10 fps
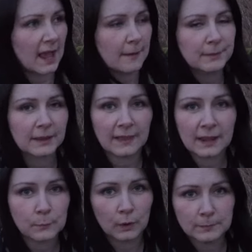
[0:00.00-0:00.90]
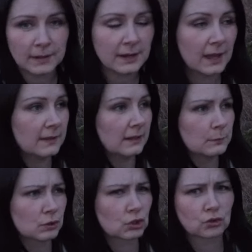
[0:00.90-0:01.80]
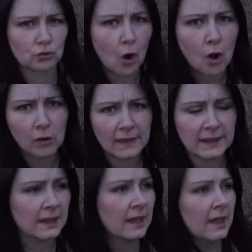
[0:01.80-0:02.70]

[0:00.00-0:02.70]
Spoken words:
ambient light 1 minute and then there was strong light,